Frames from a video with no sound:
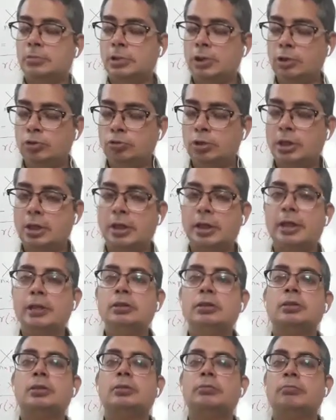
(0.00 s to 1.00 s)
unit
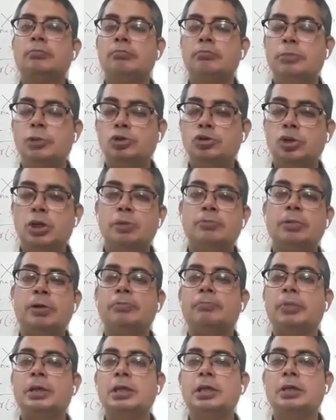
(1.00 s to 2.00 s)
length, mutually
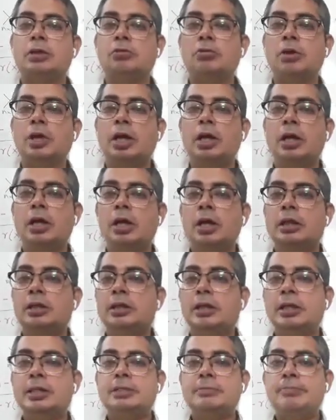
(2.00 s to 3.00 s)
perpendicular,
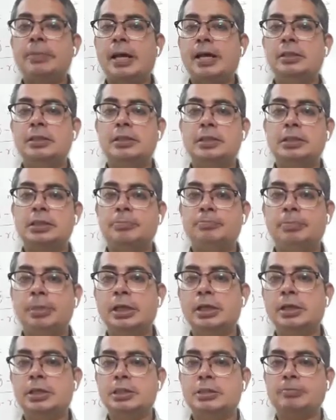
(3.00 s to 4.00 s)
they span this
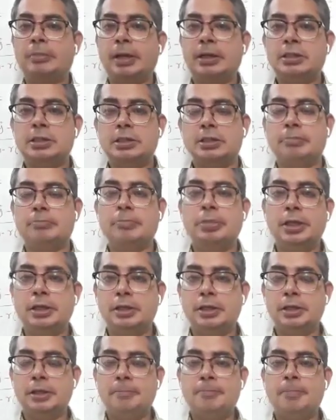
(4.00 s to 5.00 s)
pink space
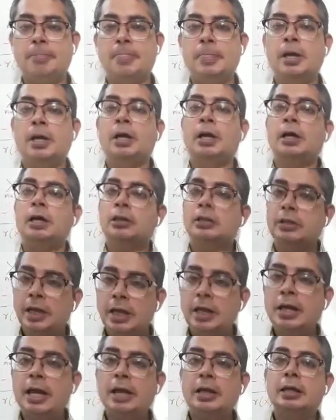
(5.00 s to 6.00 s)
completely.
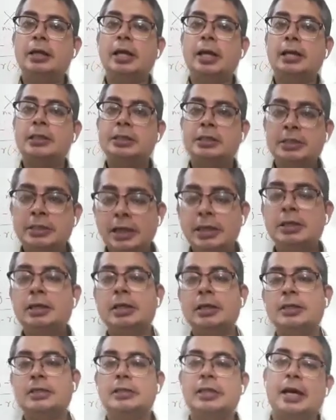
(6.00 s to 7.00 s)
Then I
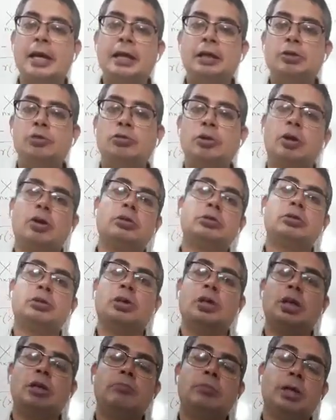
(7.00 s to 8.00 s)
extended that to an
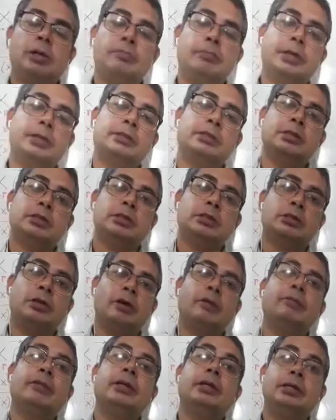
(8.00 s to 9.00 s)
orthonormal basis
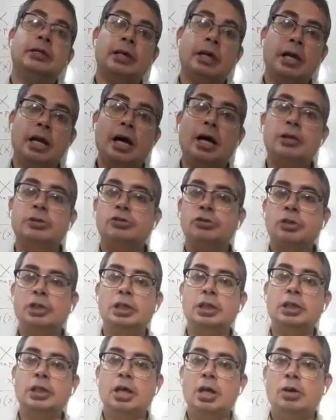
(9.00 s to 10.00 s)
of entire
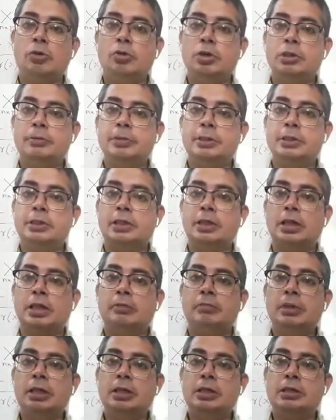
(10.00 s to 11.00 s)
R3, which
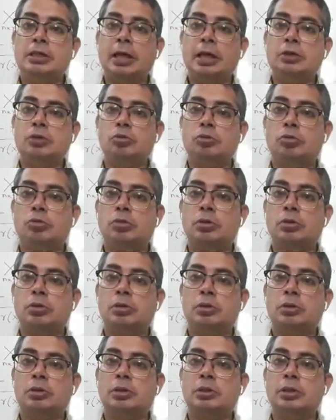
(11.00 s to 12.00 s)
basically means I took
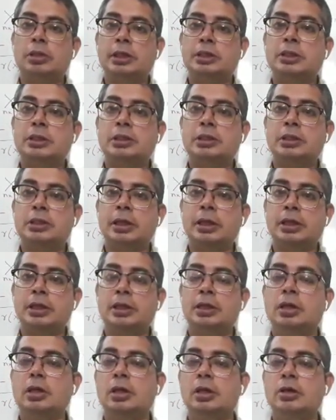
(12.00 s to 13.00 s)
this
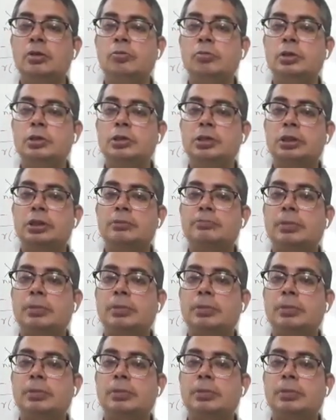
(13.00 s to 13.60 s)
thing, which is